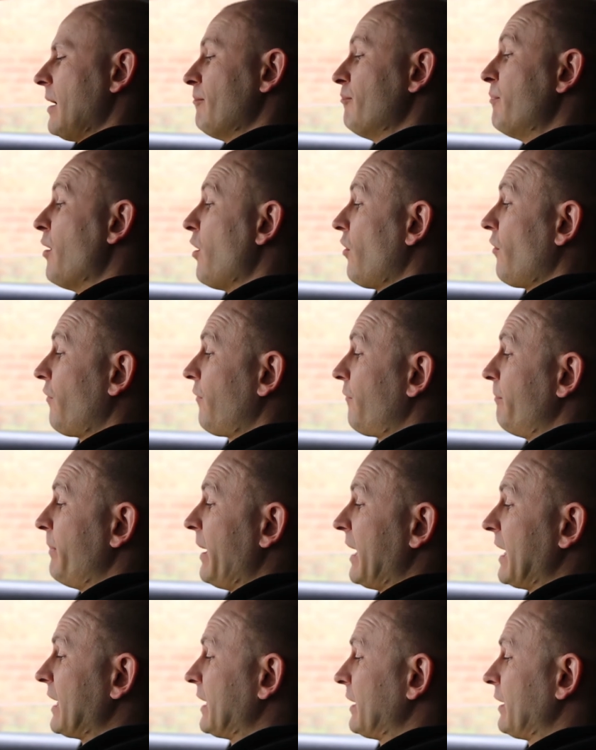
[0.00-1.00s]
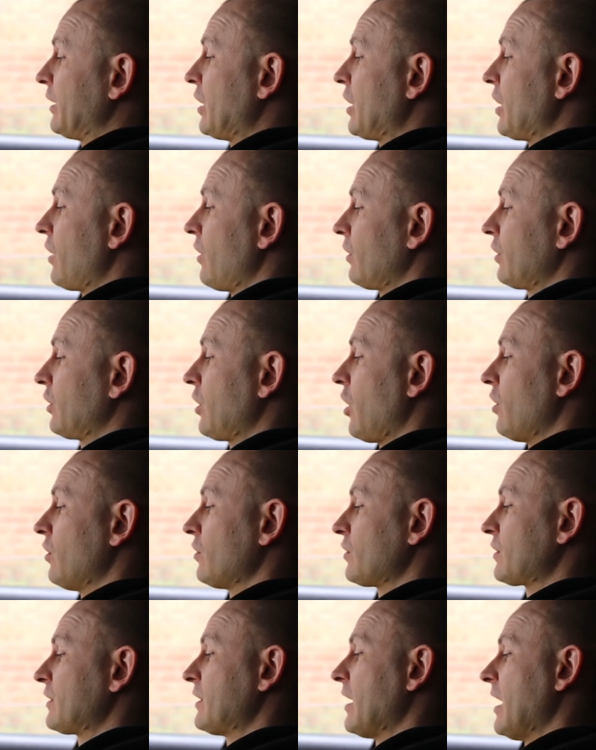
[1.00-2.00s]
both being
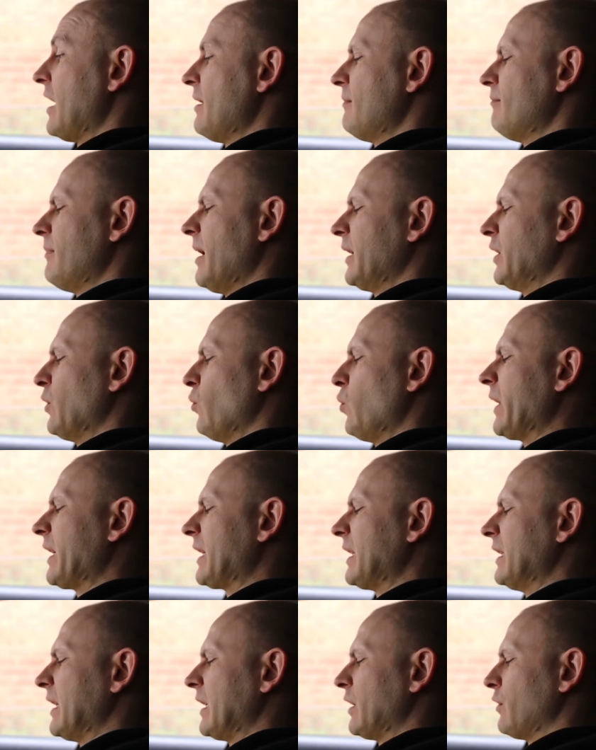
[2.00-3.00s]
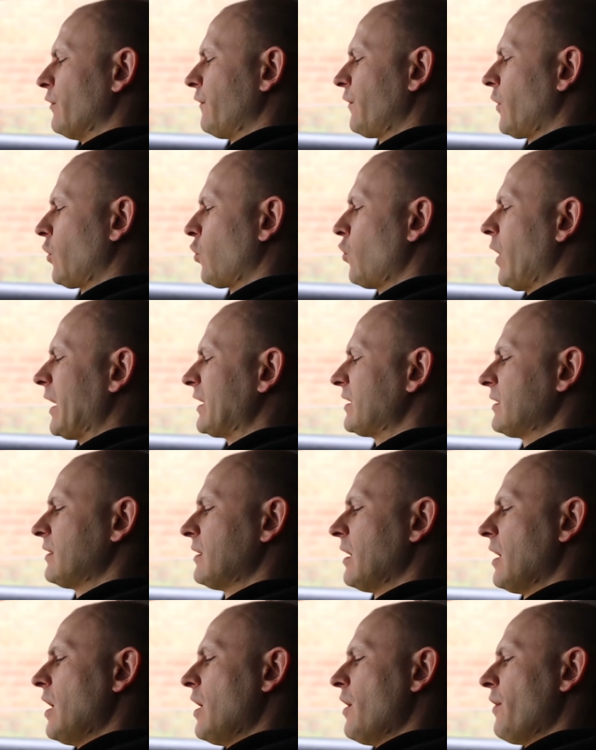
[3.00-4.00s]
caused by the weakening of
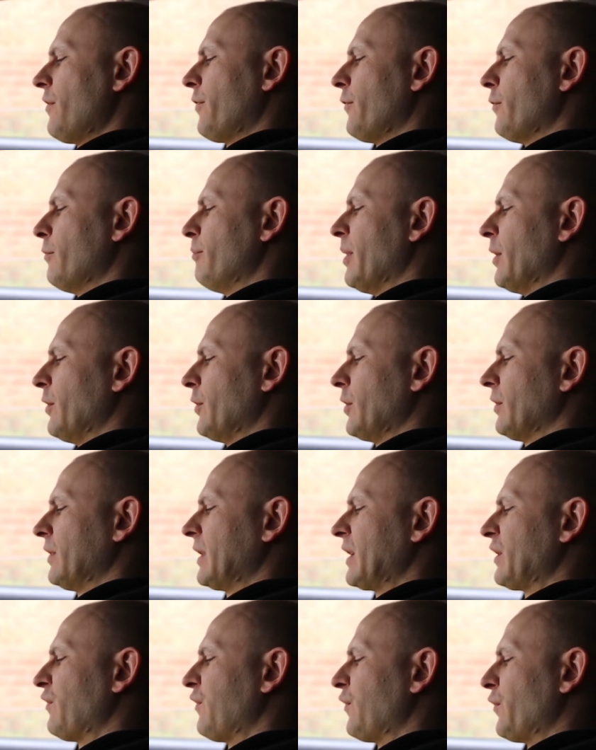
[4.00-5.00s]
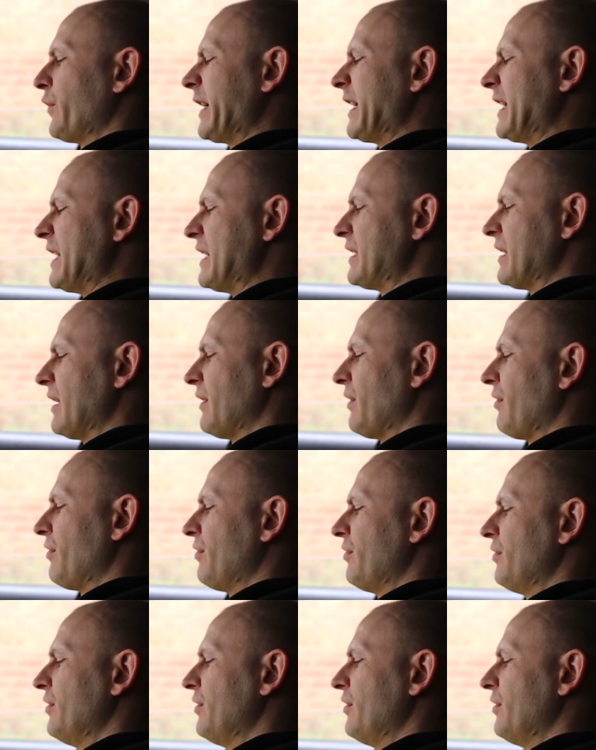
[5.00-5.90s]
crust through periodic freeze and